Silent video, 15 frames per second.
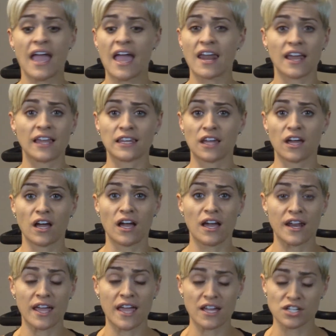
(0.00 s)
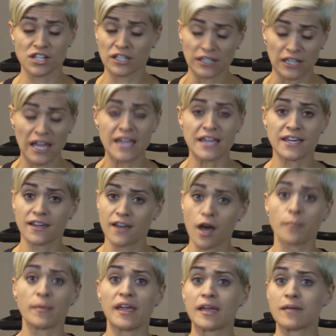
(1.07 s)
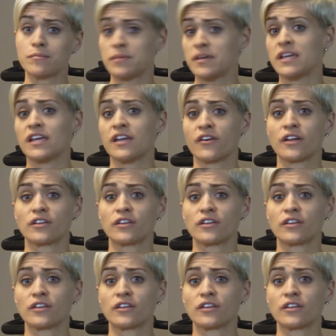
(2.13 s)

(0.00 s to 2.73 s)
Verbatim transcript: and I love and I actually like coming and being here.